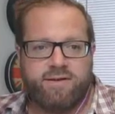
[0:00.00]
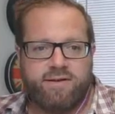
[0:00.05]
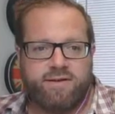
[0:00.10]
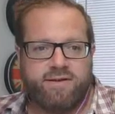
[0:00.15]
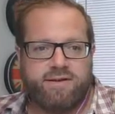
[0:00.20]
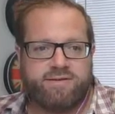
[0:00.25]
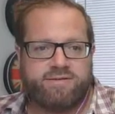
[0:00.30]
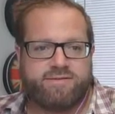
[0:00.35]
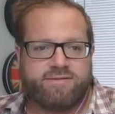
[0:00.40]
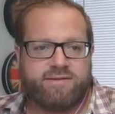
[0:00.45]

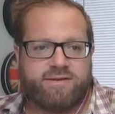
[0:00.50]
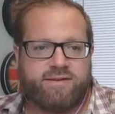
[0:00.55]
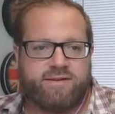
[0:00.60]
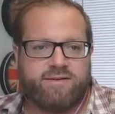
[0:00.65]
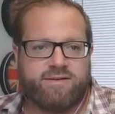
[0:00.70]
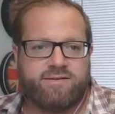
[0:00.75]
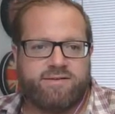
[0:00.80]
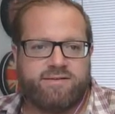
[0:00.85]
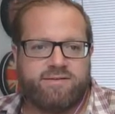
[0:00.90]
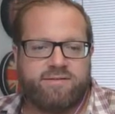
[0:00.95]
It's
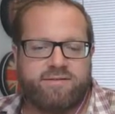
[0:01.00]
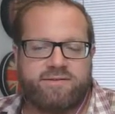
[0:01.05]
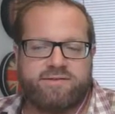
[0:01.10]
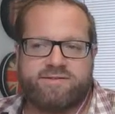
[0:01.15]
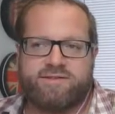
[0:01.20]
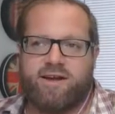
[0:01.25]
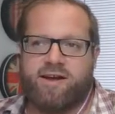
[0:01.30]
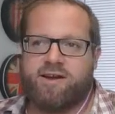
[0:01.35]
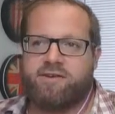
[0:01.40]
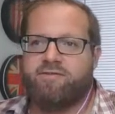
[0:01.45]
the
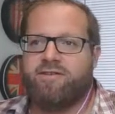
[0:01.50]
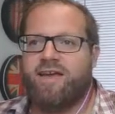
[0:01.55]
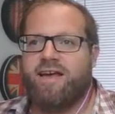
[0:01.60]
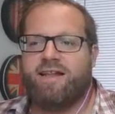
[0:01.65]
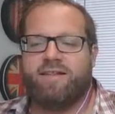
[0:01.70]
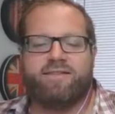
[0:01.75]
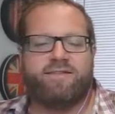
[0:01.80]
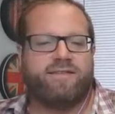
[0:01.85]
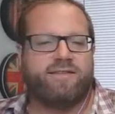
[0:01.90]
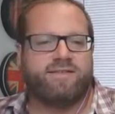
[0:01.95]
stark
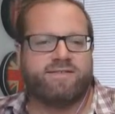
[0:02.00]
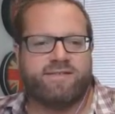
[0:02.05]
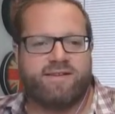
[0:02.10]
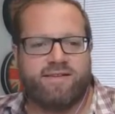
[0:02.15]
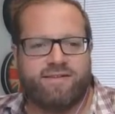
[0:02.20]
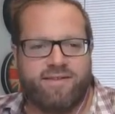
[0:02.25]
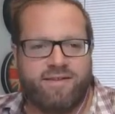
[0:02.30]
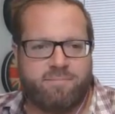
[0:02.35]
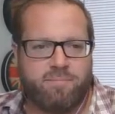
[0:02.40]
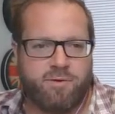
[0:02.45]
reality is that I
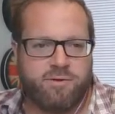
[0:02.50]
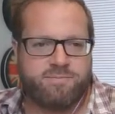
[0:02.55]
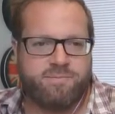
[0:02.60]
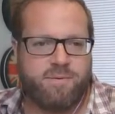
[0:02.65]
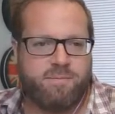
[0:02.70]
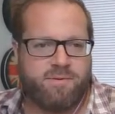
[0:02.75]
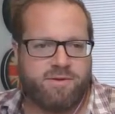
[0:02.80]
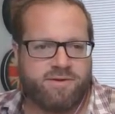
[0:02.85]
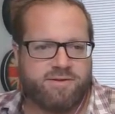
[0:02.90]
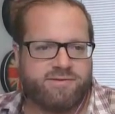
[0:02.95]
think most
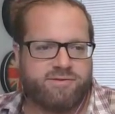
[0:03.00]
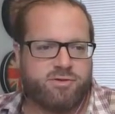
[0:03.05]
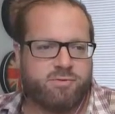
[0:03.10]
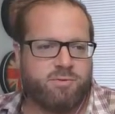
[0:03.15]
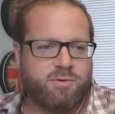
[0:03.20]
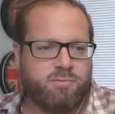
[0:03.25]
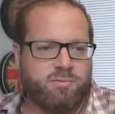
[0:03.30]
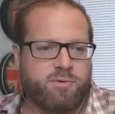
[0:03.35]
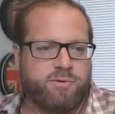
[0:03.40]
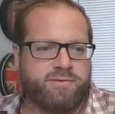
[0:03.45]
people are
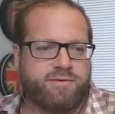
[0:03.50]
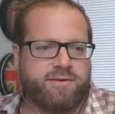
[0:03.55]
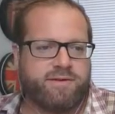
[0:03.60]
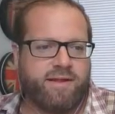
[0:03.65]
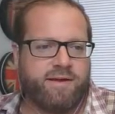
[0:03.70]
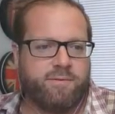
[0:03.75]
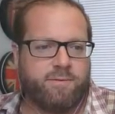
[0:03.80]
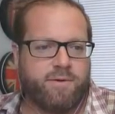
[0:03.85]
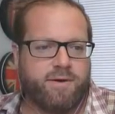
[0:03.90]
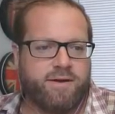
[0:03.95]
consuming music
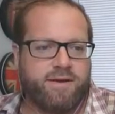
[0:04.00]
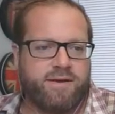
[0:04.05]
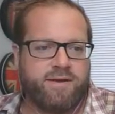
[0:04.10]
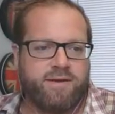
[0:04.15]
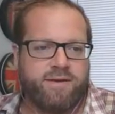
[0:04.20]
that way